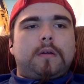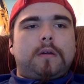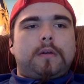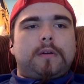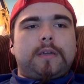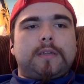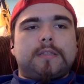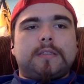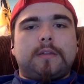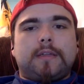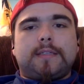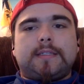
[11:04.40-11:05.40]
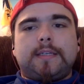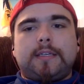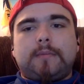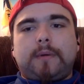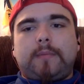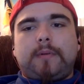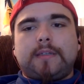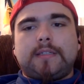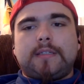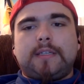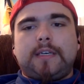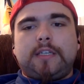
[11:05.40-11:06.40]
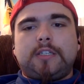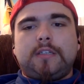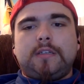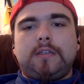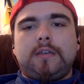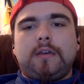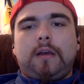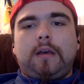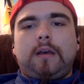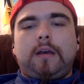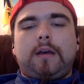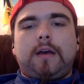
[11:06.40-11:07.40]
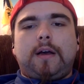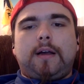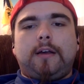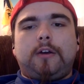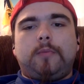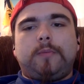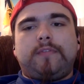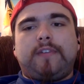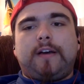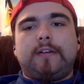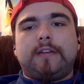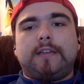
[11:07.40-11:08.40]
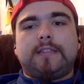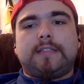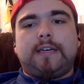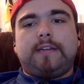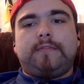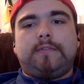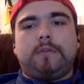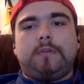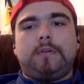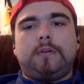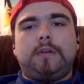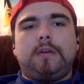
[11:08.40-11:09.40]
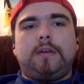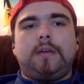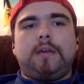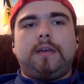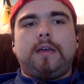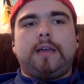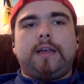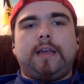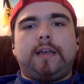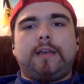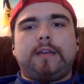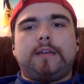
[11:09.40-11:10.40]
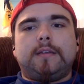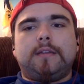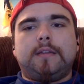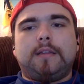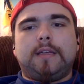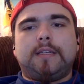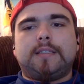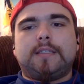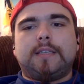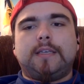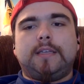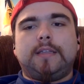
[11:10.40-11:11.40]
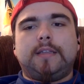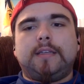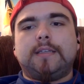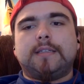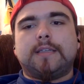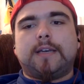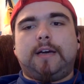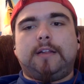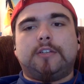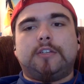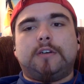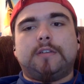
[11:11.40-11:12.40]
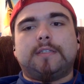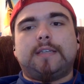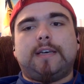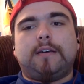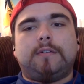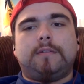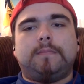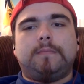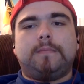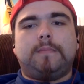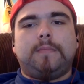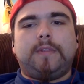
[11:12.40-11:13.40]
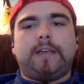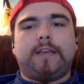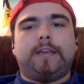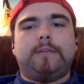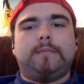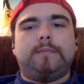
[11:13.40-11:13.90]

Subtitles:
All right, so that's the end of my presentation. I hope you found it insightful, and let's get these college costs down. Thank you.